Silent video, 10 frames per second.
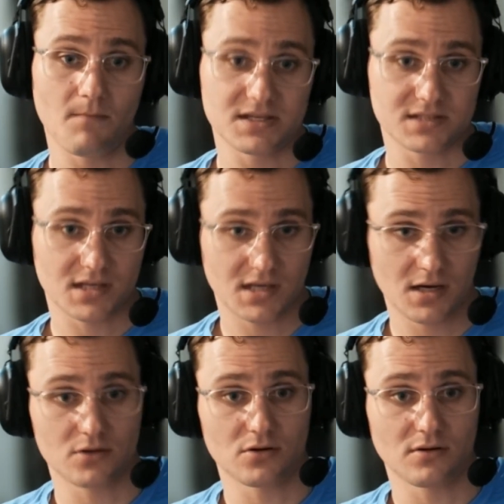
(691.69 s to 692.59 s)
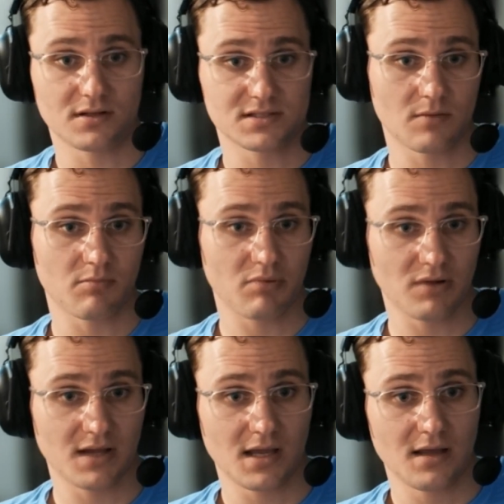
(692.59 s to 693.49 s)
as the character. It's their
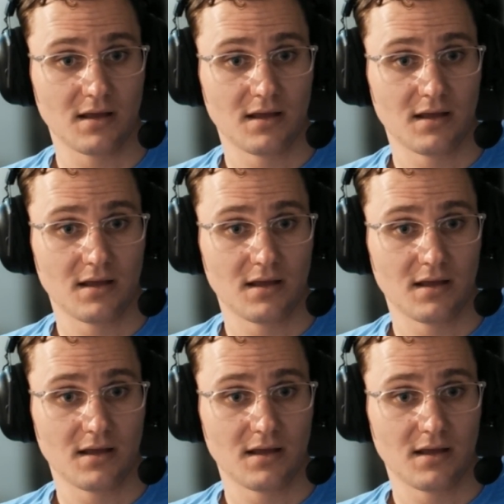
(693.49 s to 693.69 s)
play.